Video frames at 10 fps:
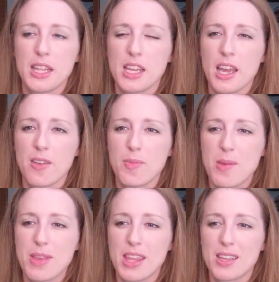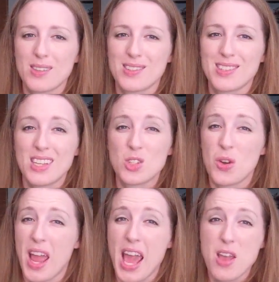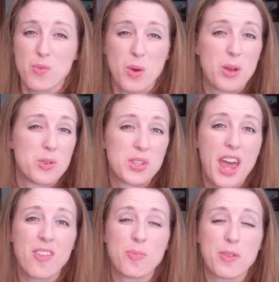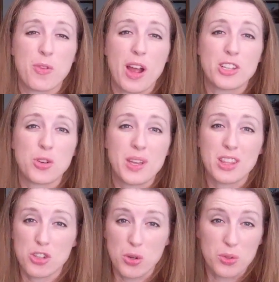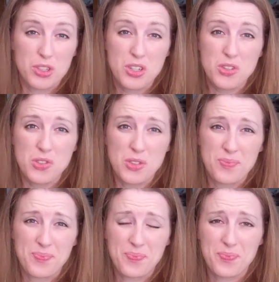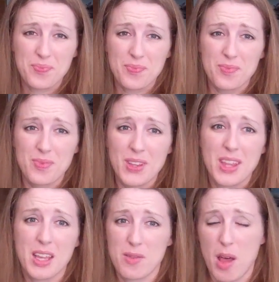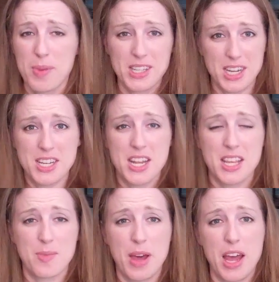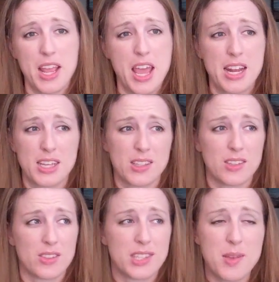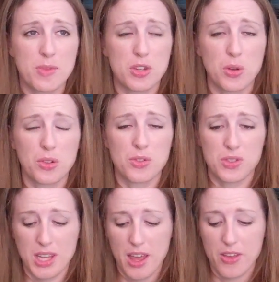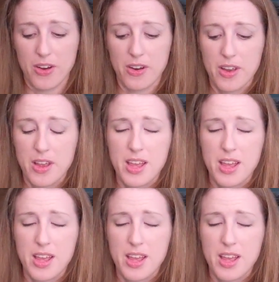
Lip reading: I think I have maybe like 6 or 8 rows left before I join the shoulders. Like, I'll be done knitting the body and I seam the shoulders together.